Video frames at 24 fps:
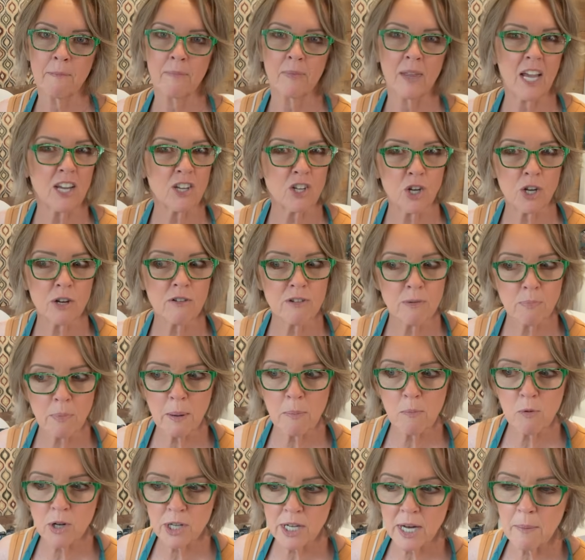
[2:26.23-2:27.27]
I should have
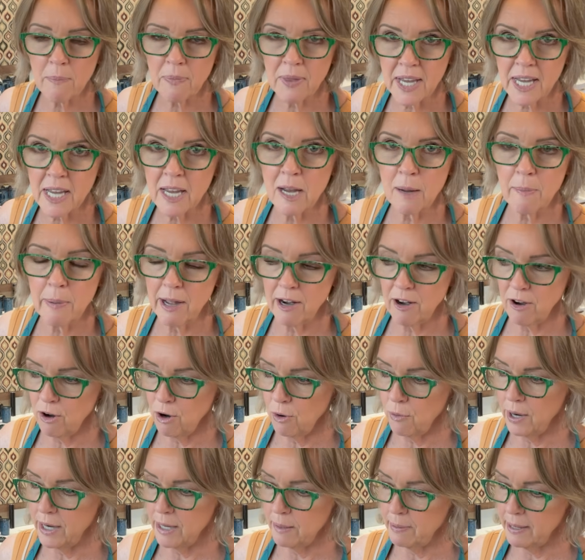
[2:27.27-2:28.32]
spent more time thinking about it
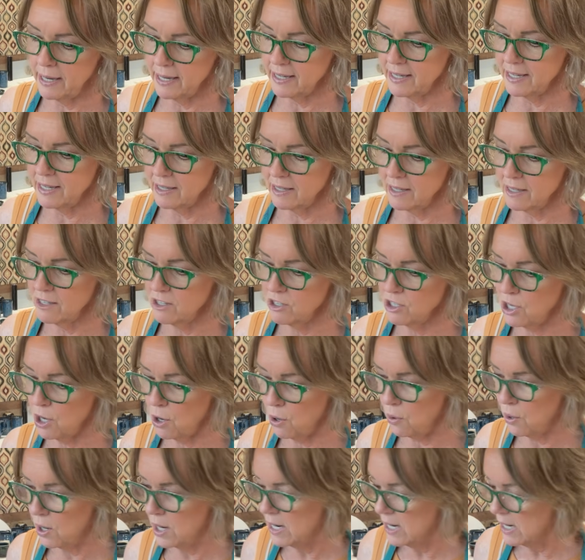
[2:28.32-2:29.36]
already, but I didn't.
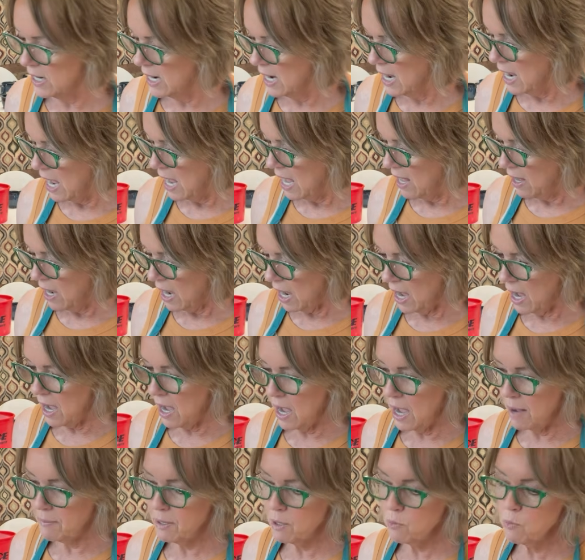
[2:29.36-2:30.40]
So
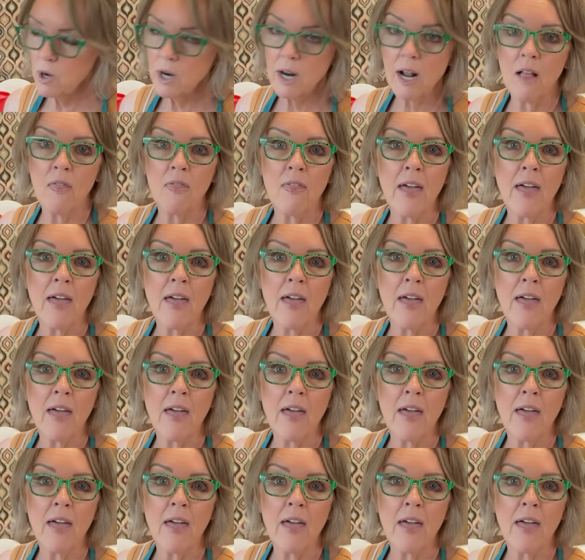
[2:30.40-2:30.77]
I'm going to work on